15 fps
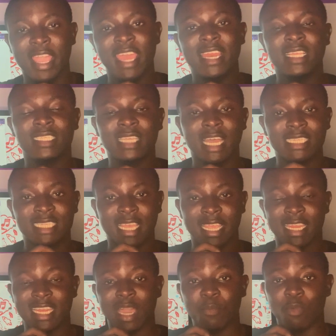any charge
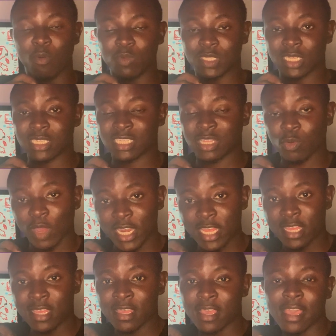that you're born with Shatta
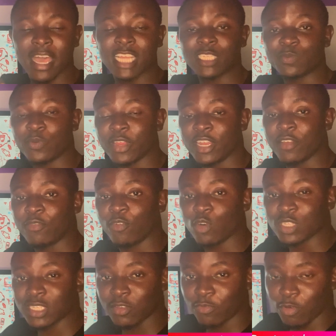Wale as spreading
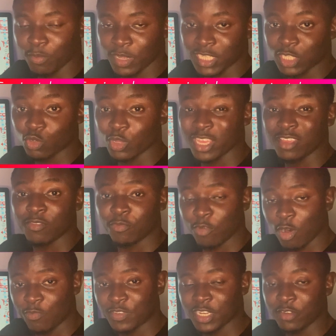false information or
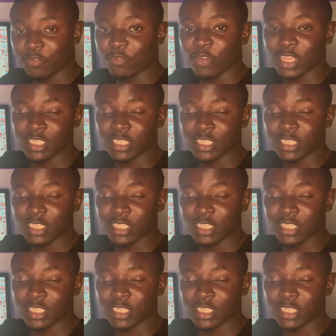involved in